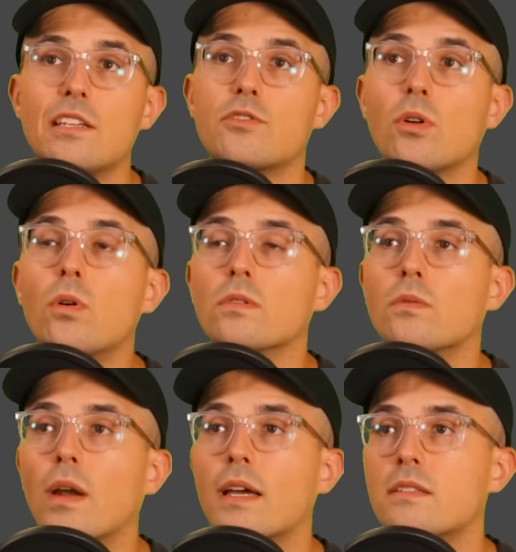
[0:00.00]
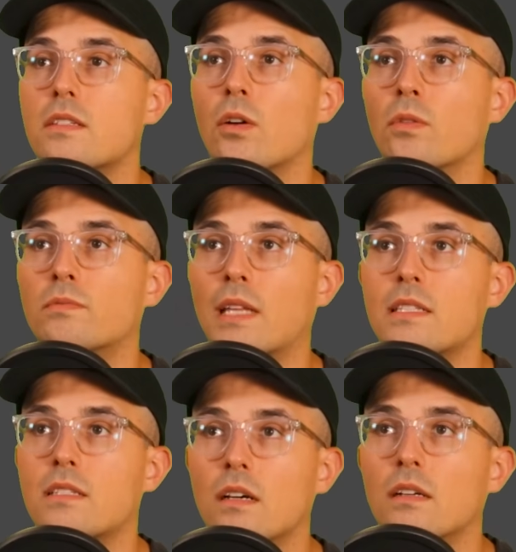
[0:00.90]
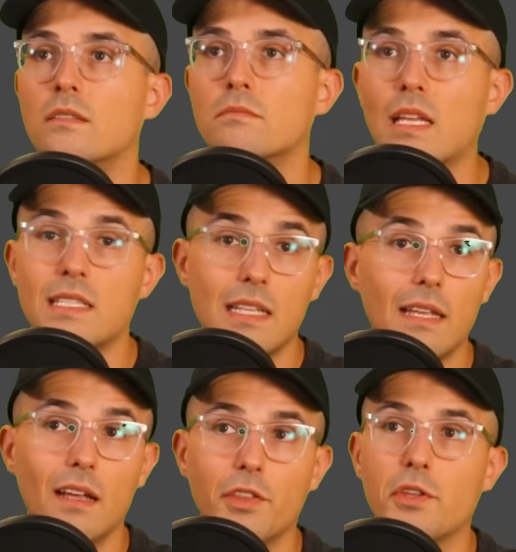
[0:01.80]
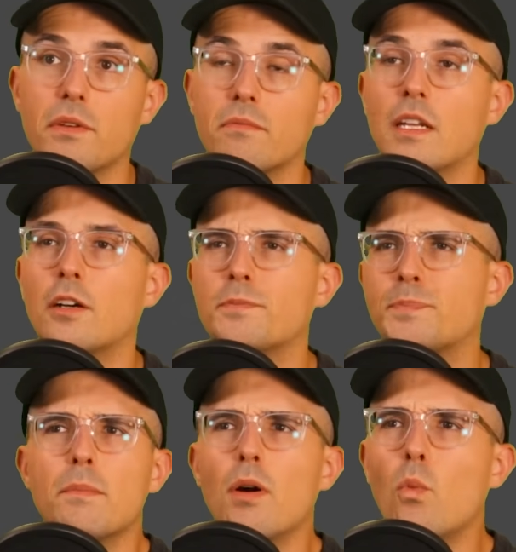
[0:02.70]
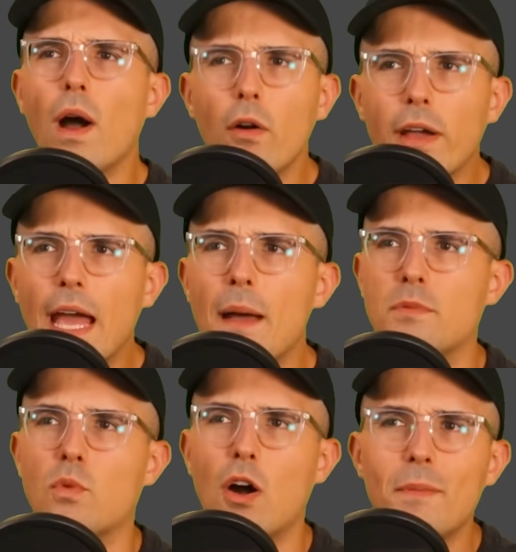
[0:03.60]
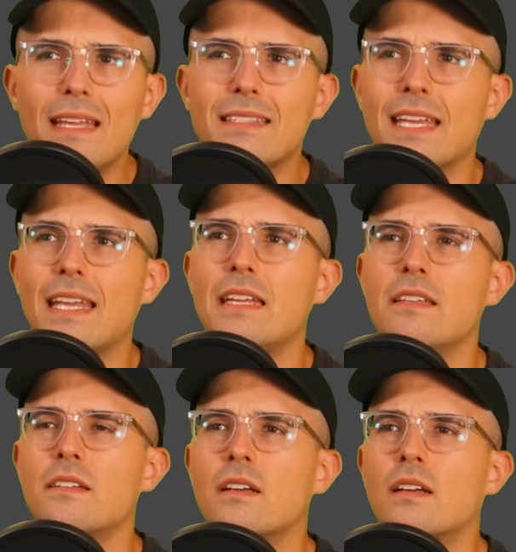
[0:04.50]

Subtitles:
years old, right? So that's not nothing, But well kept, well maintained.